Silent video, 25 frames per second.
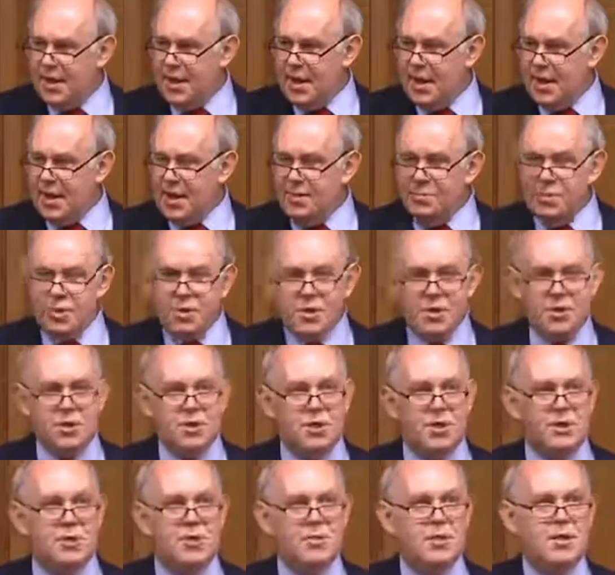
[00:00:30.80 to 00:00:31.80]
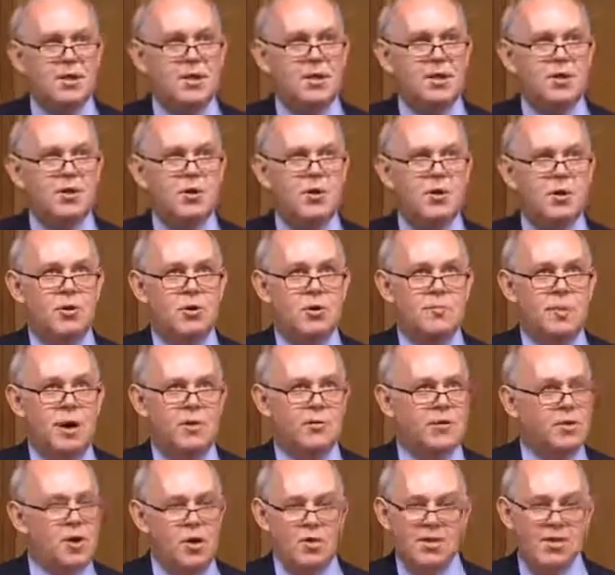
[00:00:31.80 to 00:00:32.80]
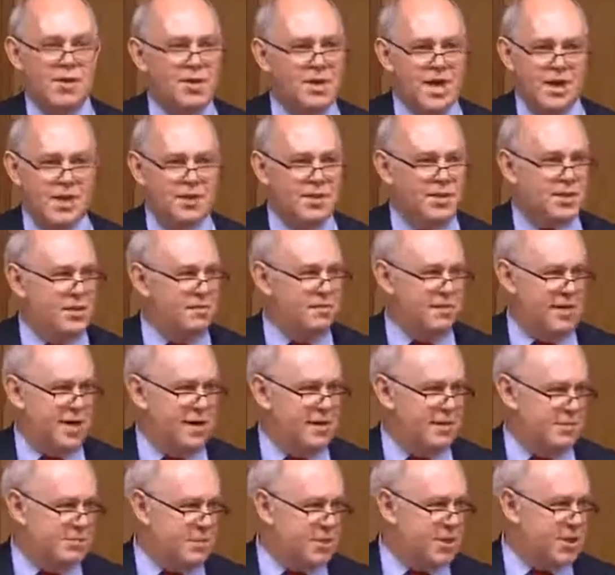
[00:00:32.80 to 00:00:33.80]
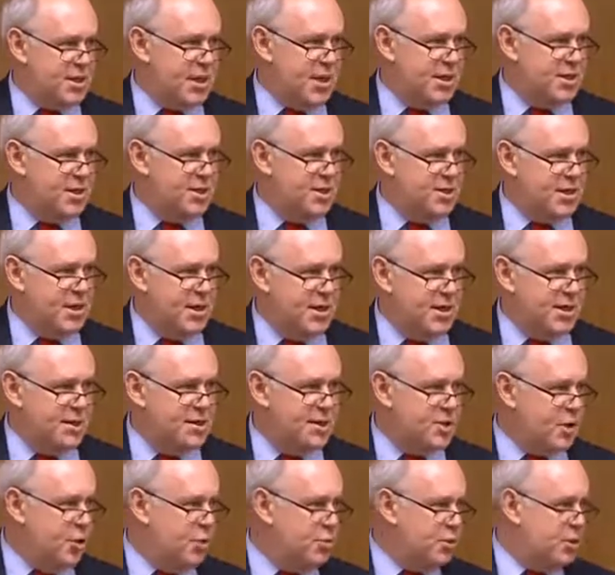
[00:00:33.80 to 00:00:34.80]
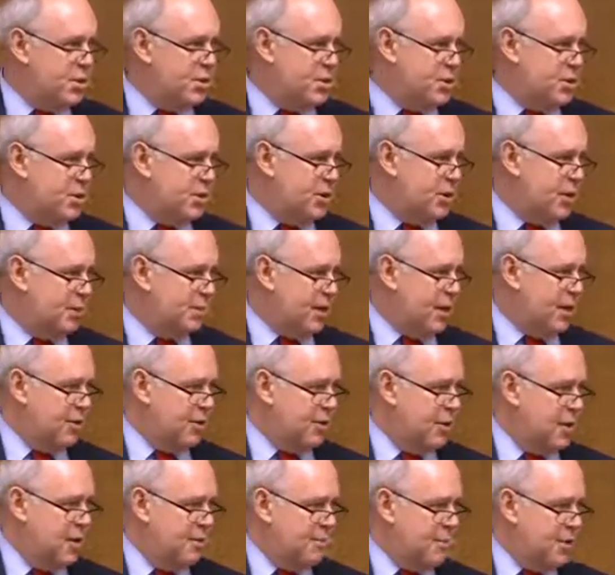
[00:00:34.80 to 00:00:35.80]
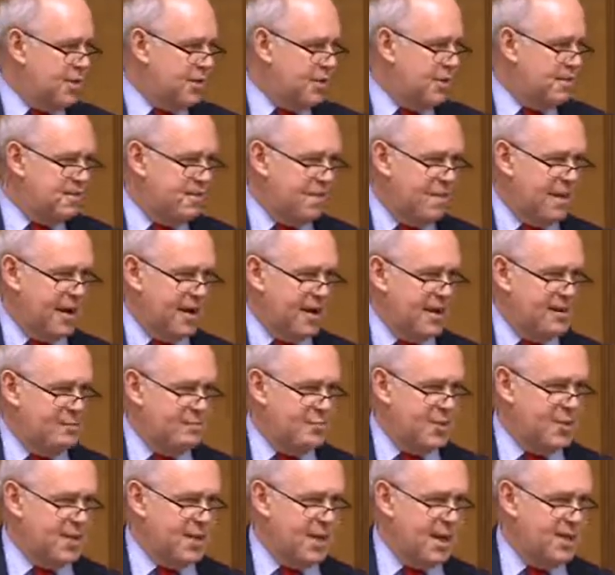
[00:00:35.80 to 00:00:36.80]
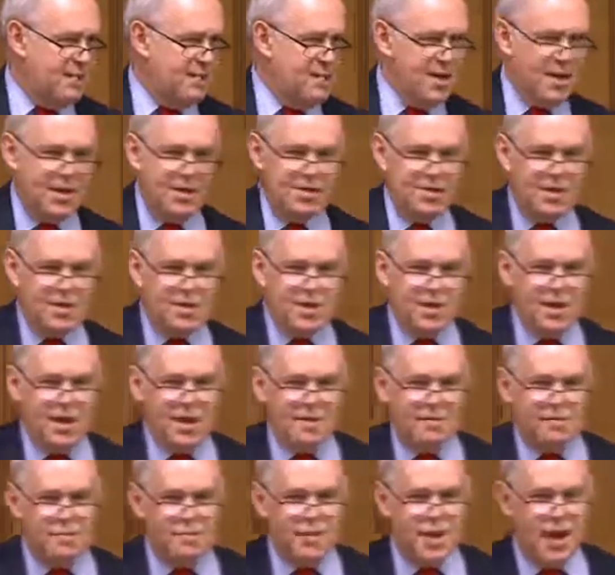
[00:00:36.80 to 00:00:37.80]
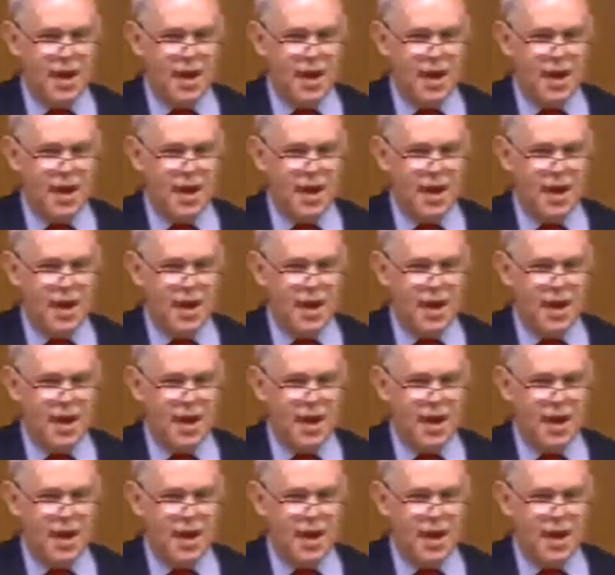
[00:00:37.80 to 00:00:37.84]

And I'm going to talk about not the 95% that is always talked about, but the 5% that's left